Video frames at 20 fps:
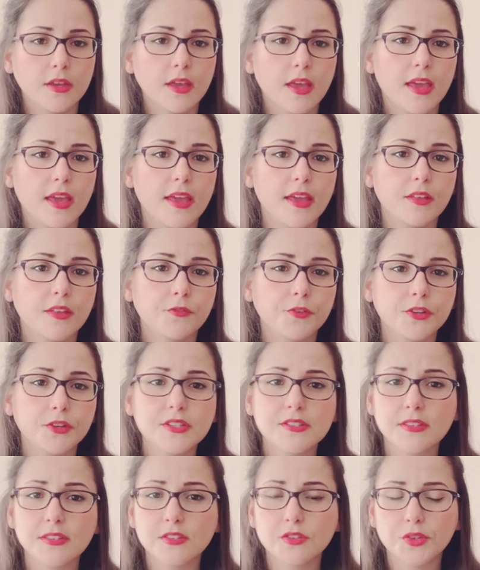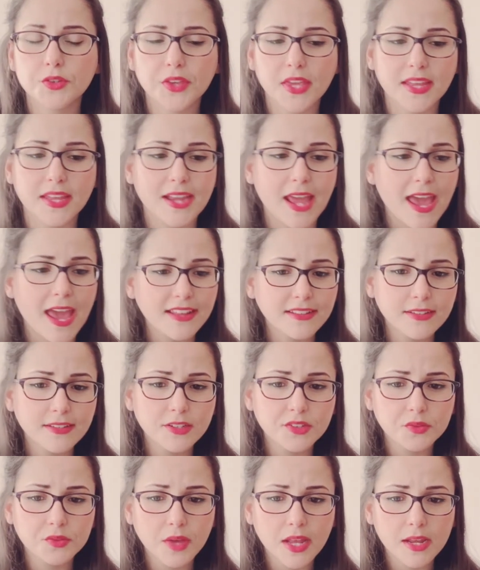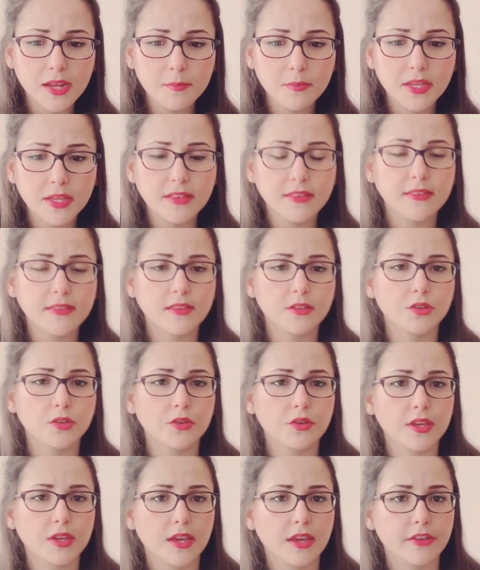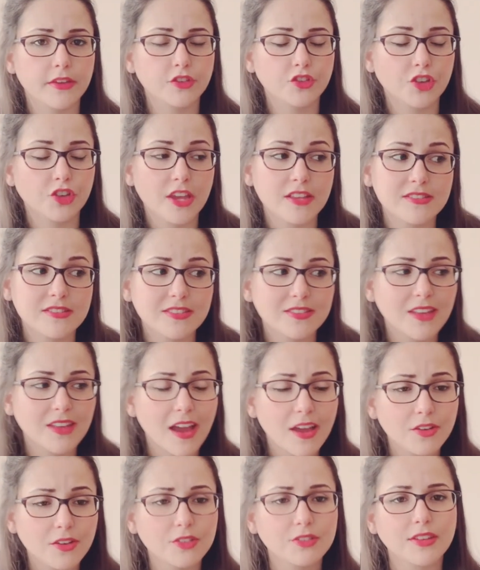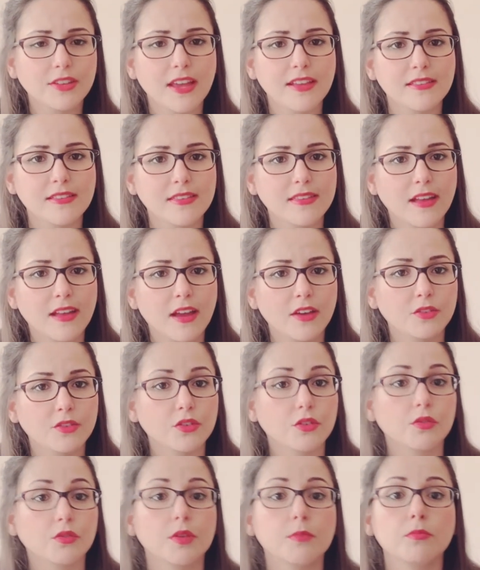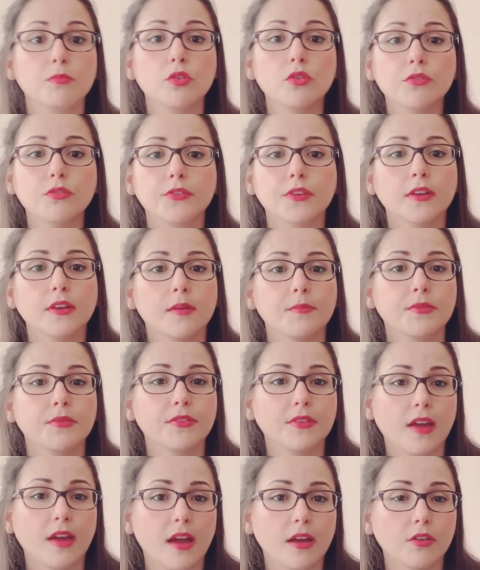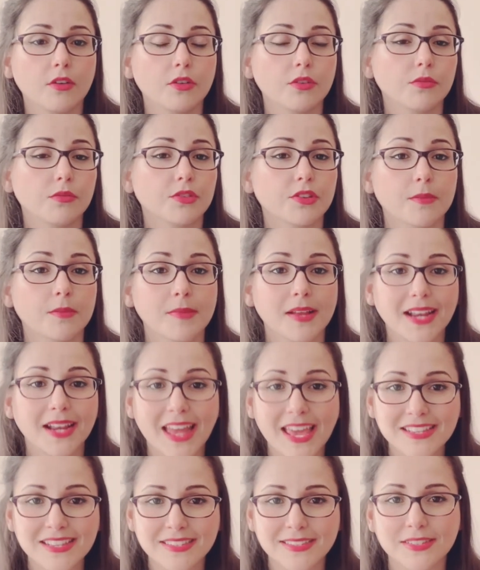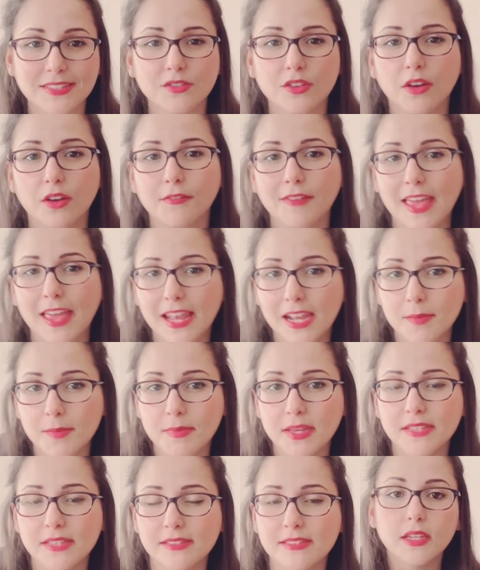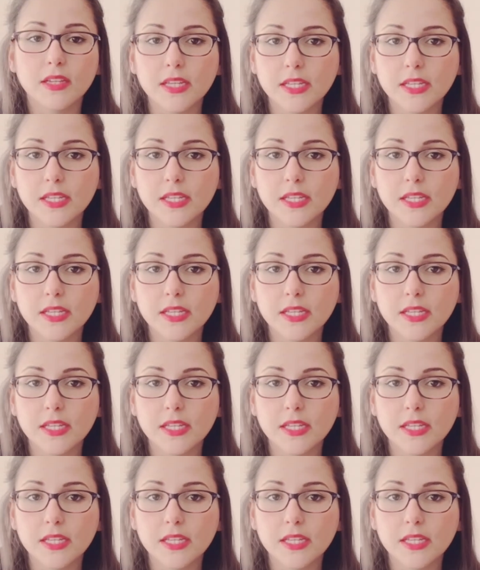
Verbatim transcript: And for instance, you can add new elements, you can change styles, add styles or remove some style, some classes of elements.